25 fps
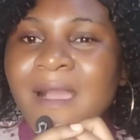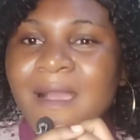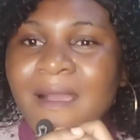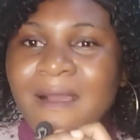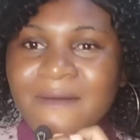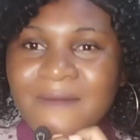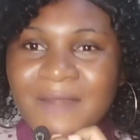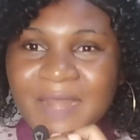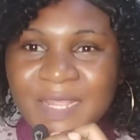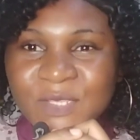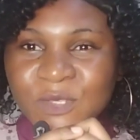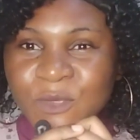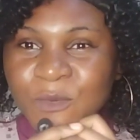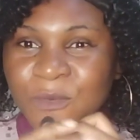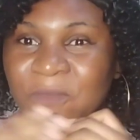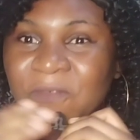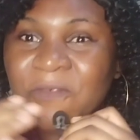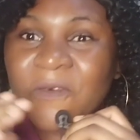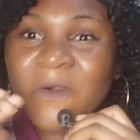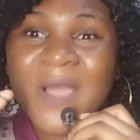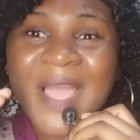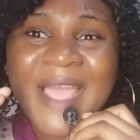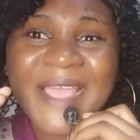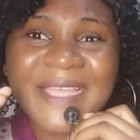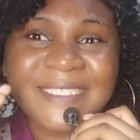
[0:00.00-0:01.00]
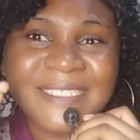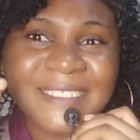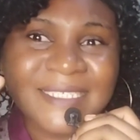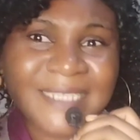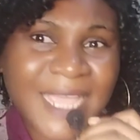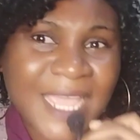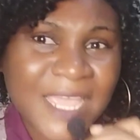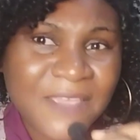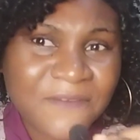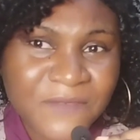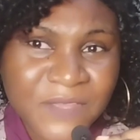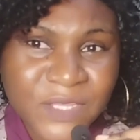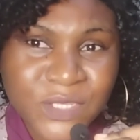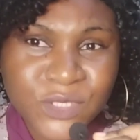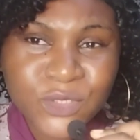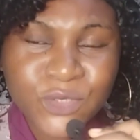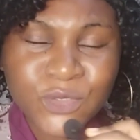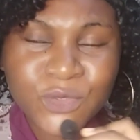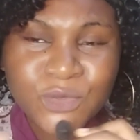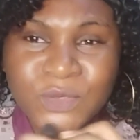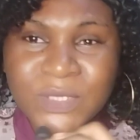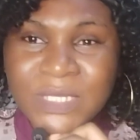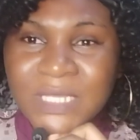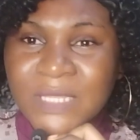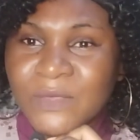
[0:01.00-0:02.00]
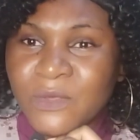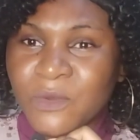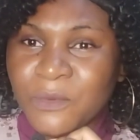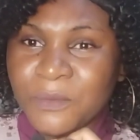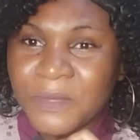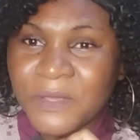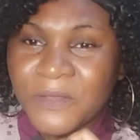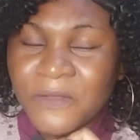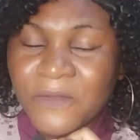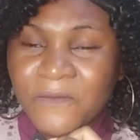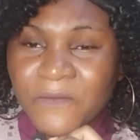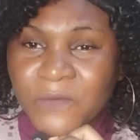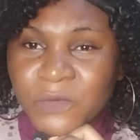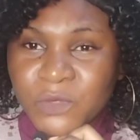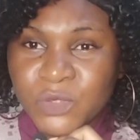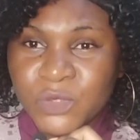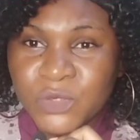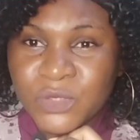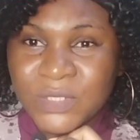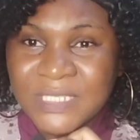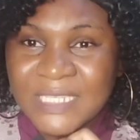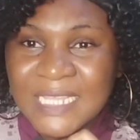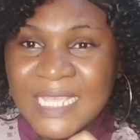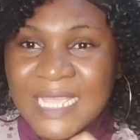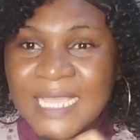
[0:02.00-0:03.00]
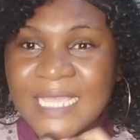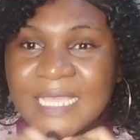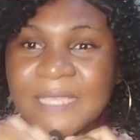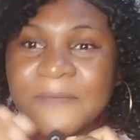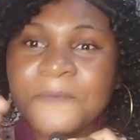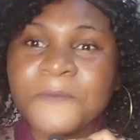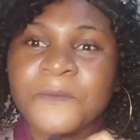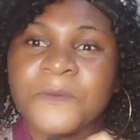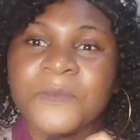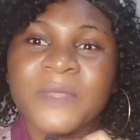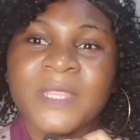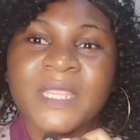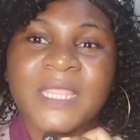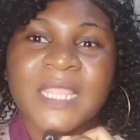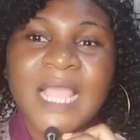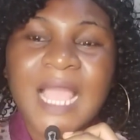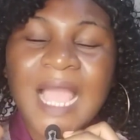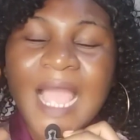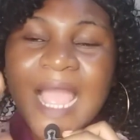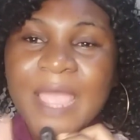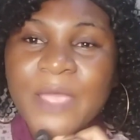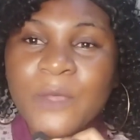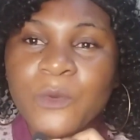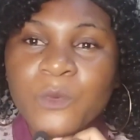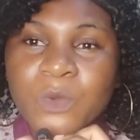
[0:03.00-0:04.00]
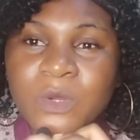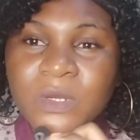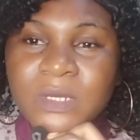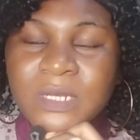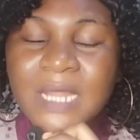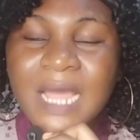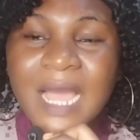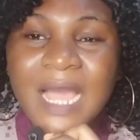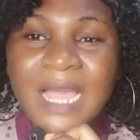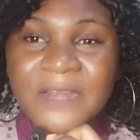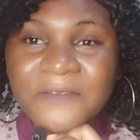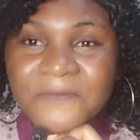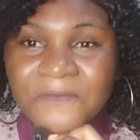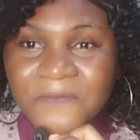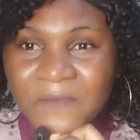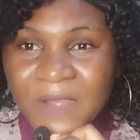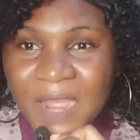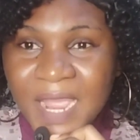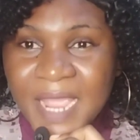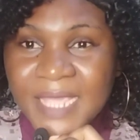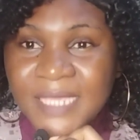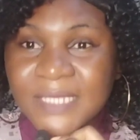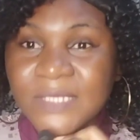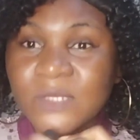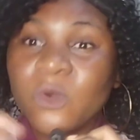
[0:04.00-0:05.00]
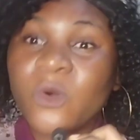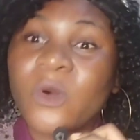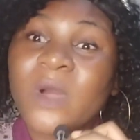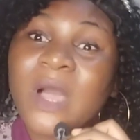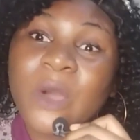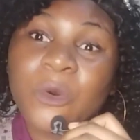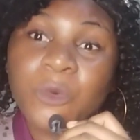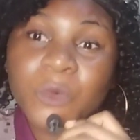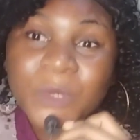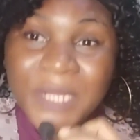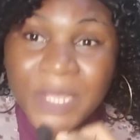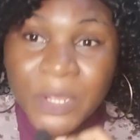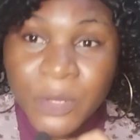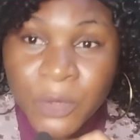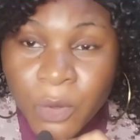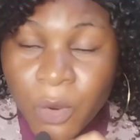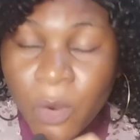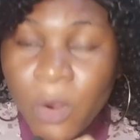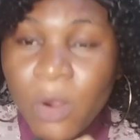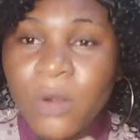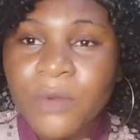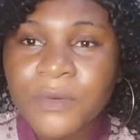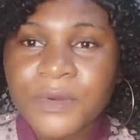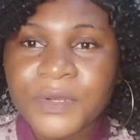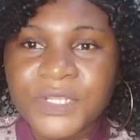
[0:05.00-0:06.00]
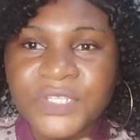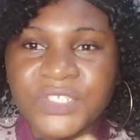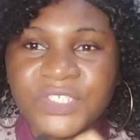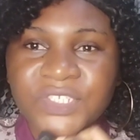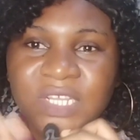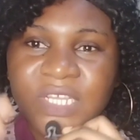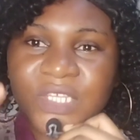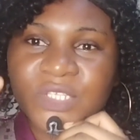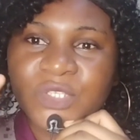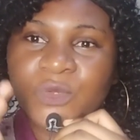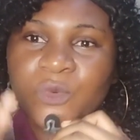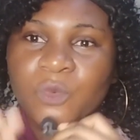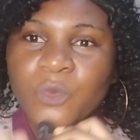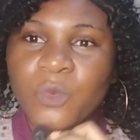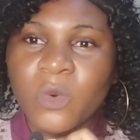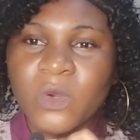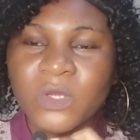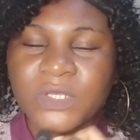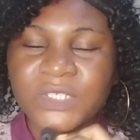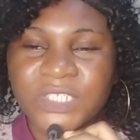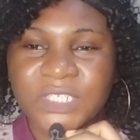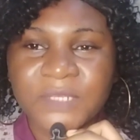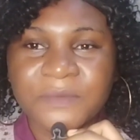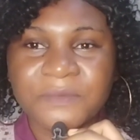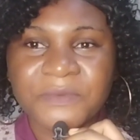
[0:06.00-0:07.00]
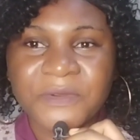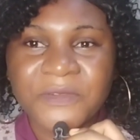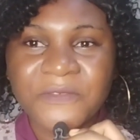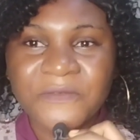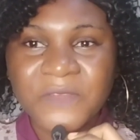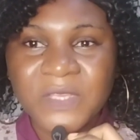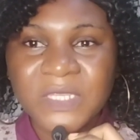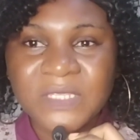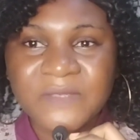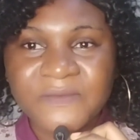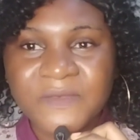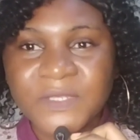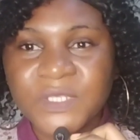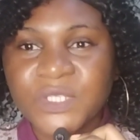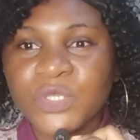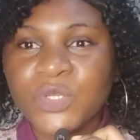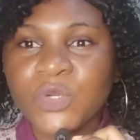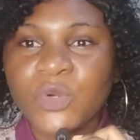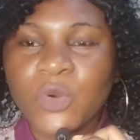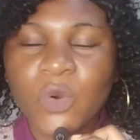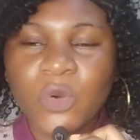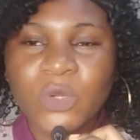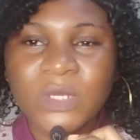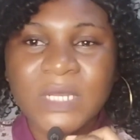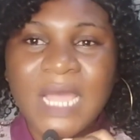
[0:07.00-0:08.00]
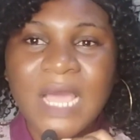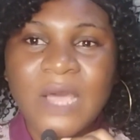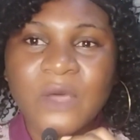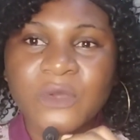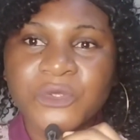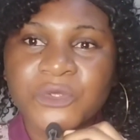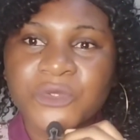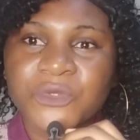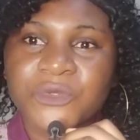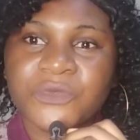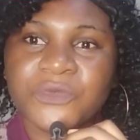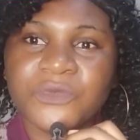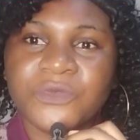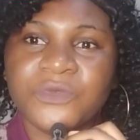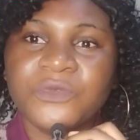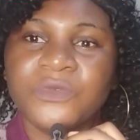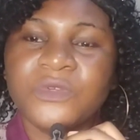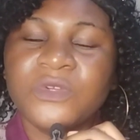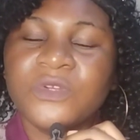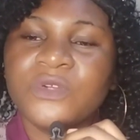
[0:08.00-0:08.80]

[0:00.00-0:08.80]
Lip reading: All right, so before I dive into the topic for today, I would advise or I would encourage that you watch the previous video on how to